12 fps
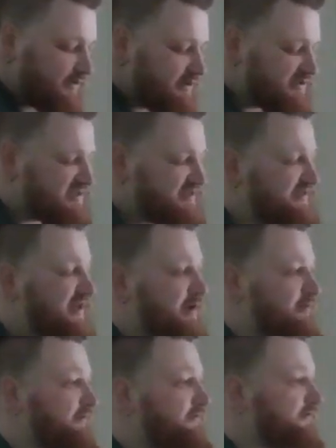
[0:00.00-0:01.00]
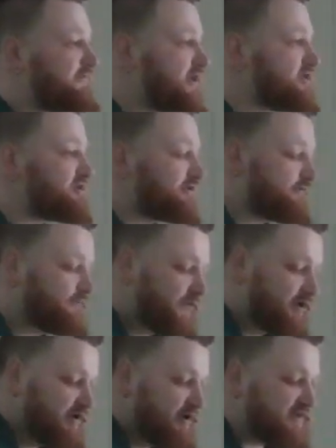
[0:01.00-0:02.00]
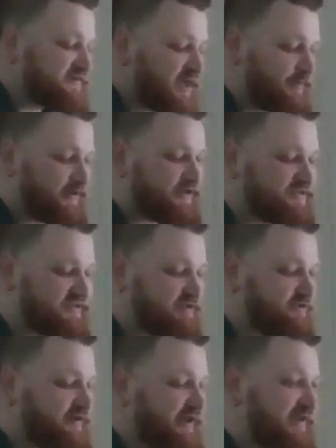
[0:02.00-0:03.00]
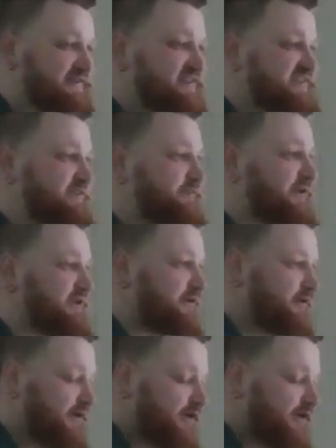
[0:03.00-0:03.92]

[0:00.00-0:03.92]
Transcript: This is a time of reflection, a time to continue to anticipate